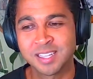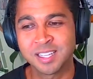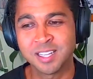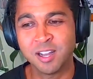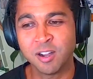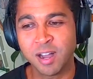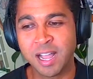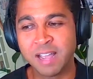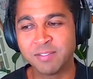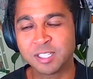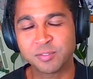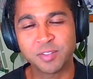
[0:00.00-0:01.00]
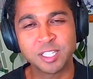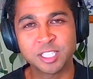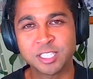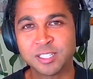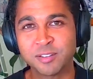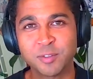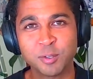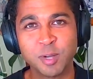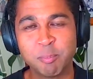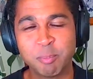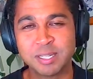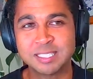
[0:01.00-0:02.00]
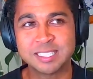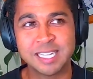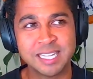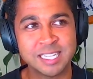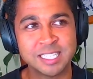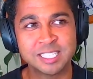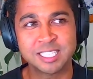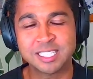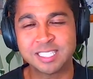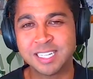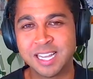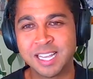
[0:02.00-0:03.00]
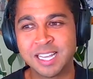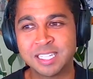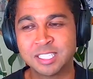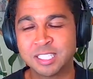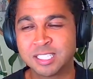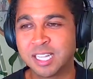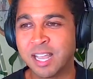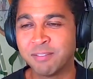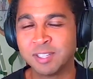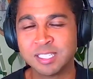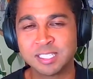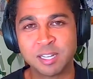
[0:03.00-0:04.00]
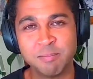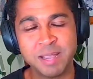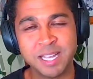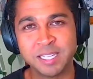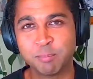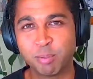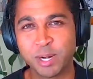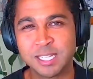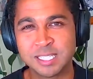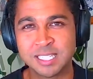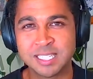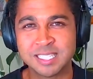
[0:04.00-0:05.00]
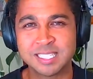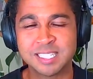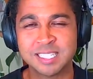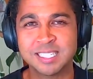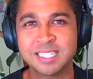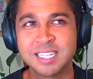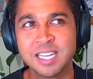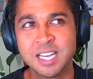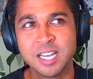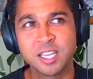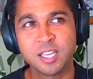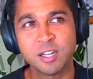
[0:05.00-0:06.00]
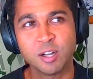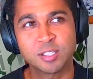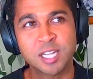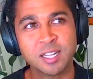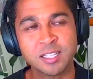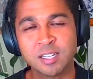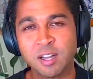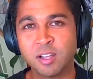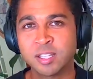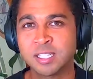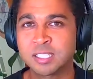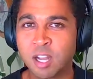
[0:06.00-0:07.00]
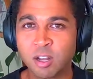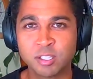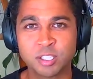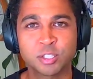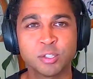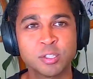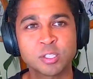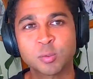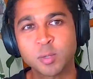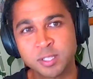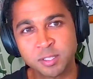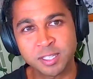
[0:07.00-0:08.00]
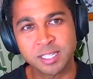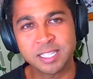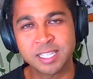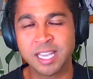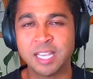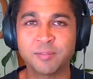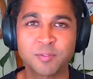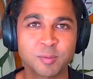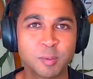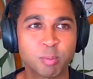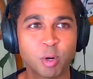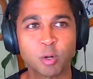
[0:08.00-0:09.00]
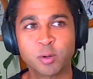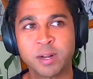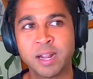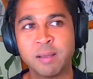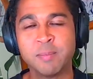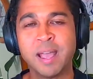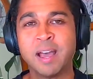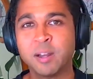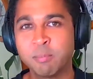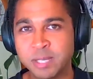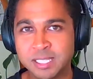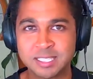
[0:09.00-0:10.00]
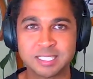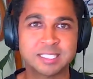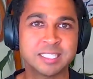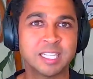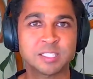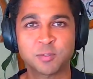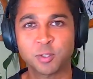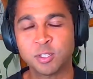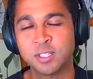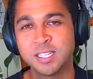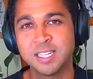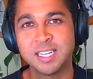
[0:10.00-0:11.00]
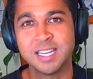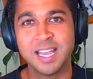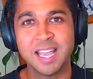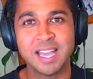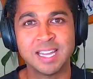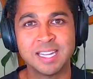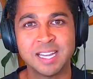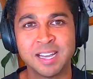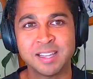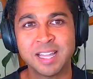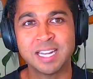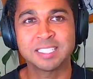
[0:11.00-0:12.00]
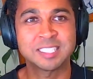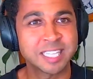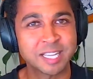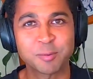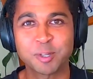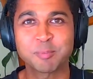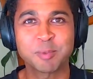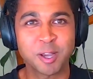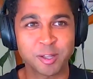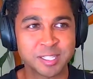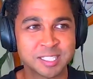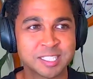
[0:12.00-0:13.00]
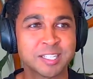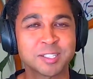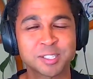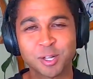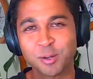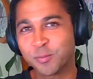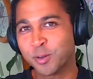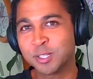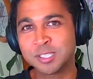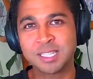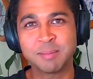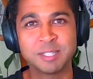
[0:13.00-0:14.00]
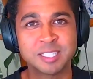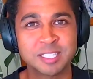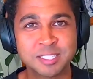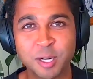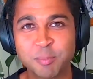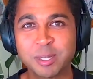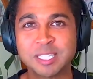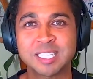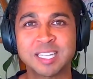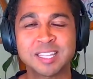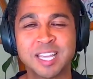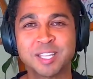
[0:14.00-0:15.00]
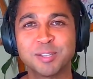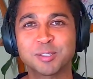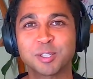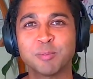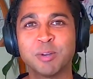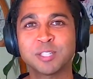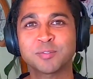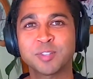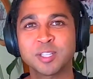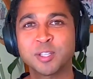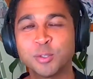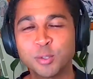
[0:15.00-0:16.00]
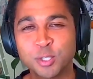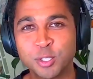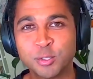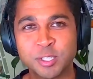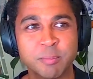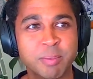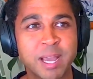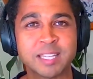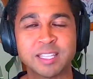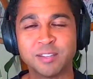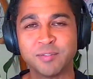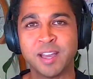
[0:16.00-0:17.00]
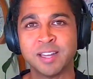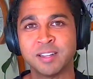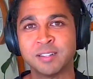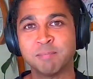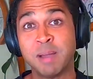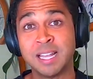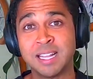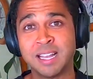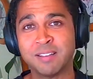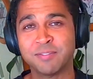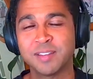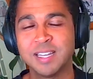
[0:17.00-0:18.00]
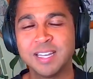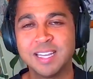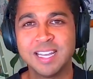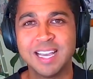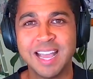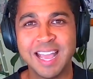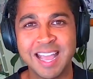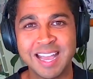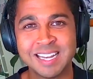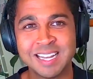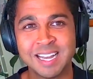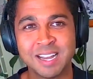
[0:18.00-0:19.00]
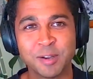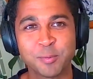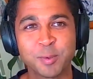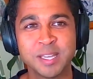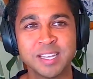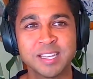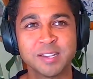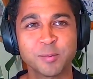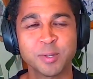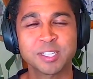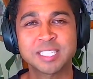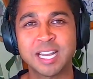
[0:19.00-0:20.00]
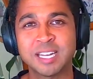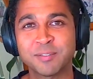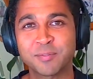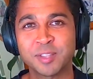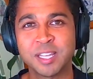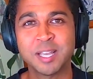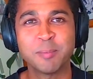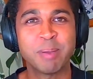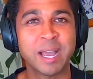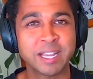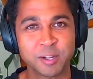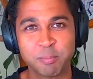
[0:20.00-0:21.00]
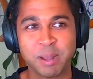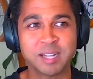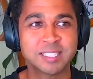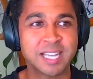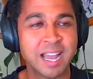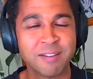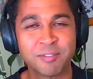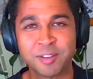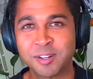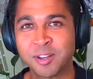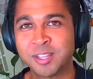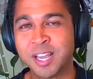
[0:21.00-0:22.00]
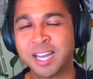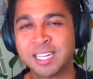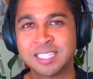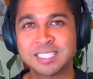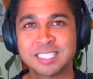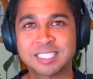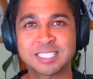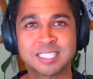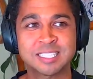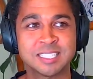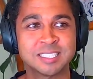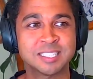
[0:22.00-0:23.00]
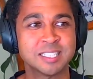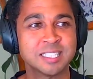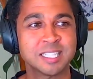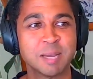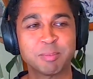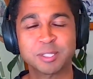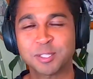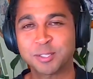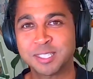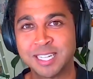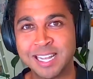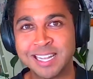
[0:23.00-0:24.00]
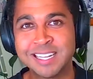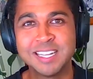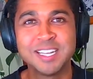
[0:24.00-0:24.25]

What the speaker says: I have this vision of you up on stage and just having this commanding presence and, telling all these college students what they're going to gain from the program, how to be successful. And that has stayed with me all these years. So first, let me just start by saying thank you so much for the huge, huge impact that you've had on my life. And we're excited for the impact you're about to have on all the audience that's listening to this episode today.